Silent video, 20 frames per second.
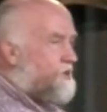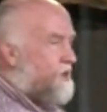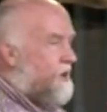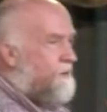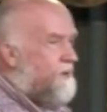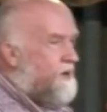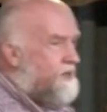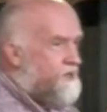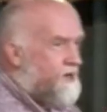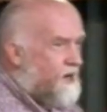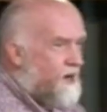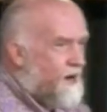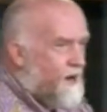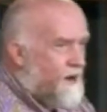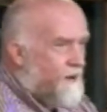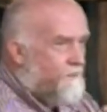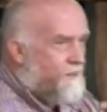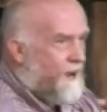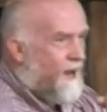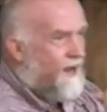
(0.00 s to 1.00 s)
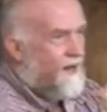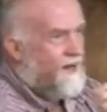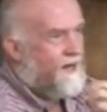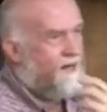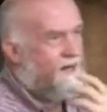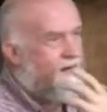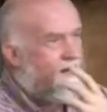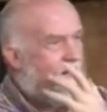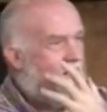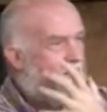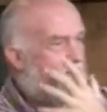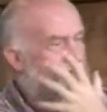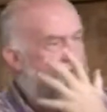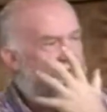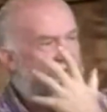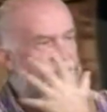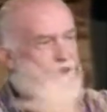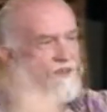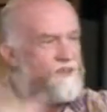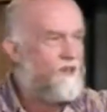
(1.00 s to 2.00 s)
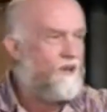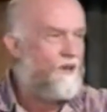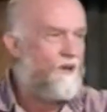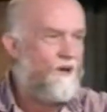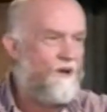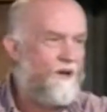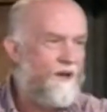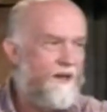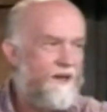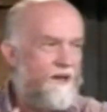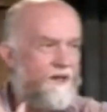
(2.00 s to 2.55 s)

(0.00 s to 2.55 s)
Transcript: much pain in his physical and his